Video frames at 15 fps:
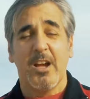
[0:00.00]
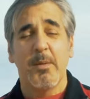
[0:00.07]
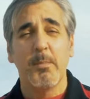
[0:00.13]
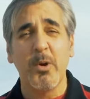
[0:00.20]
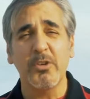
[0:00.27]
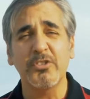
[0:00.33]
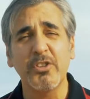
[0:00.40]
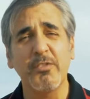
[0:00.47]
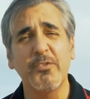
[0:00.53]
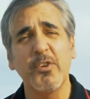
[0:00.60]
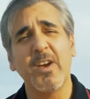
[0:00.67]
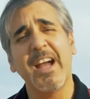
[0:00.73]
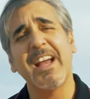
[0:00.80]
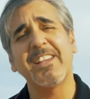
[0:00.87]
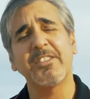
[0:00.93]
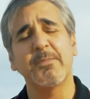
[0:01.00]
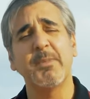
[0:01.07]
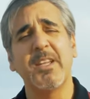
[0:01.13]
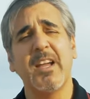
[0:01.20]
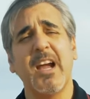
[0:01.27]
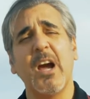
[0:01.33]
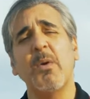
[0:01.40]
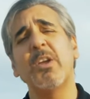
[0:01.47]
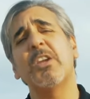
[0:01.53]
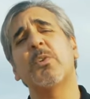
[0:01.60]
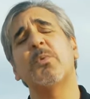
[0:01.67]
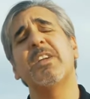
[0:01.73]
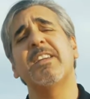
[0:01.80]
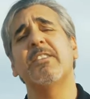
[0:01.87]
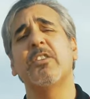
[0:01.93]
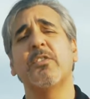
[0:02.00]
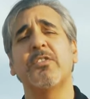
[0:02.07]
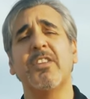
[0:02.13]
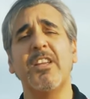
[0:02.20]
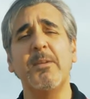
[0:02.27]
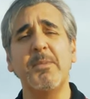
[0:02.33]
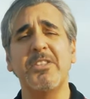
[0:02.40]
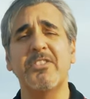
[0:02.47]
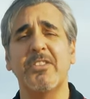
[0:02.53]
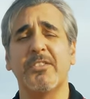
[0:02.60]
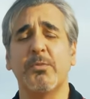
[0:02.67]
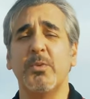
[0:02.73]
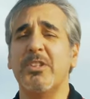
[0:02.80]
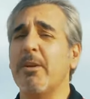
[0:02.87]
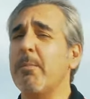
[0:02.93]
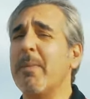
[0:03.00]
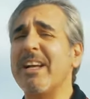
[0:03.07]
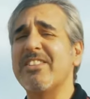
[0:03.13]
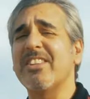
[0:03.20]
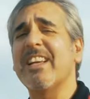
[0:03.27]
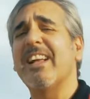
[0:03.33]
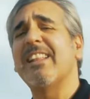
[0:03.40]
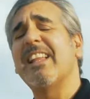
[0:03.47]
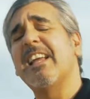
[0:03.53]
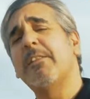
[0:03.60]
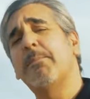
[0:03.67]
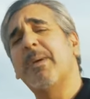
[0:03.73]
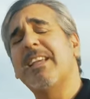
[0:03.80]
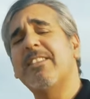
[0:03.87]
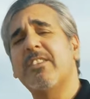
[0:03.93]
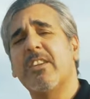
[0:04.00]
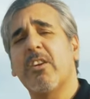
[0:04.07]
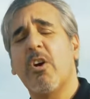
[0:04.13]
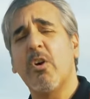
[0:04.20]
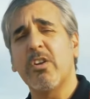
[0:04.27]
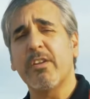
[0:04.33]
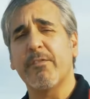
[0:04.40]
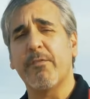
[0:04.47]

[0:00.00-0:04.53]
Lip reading: Most of you ask me how I create those images with the magical light painting on a